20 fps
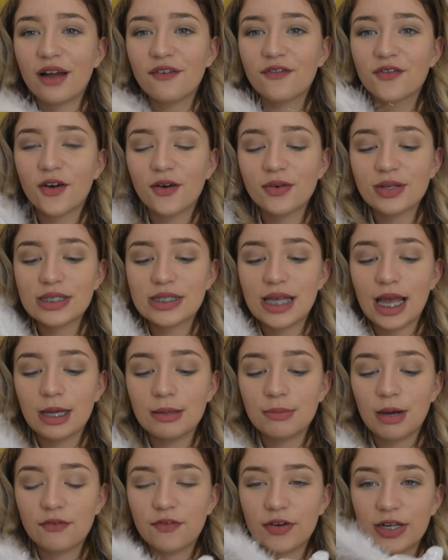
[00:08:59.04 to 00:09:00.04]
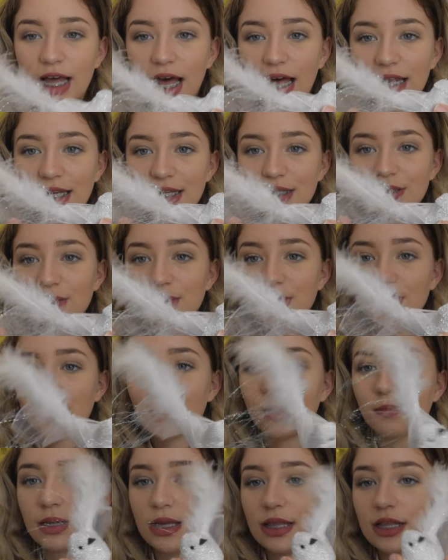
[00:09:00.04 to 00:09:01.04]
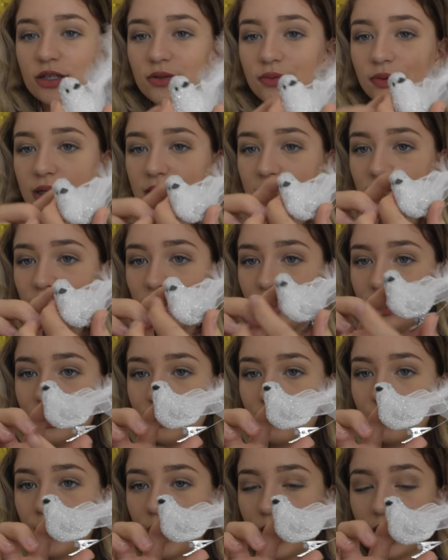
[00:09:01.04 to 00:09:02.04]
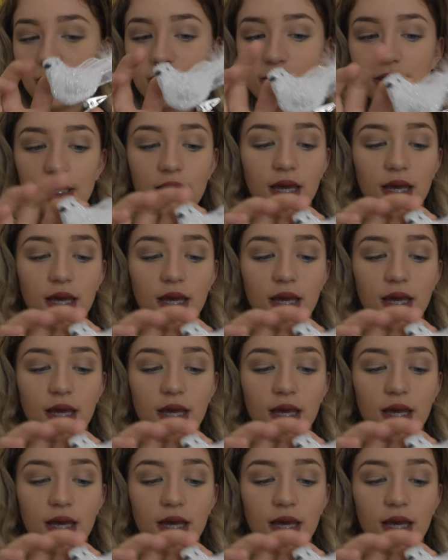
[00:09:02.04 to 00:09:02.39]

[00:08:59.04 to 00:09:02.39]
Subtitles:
I forgot to say, my friend Alice also got me this really cute little bird.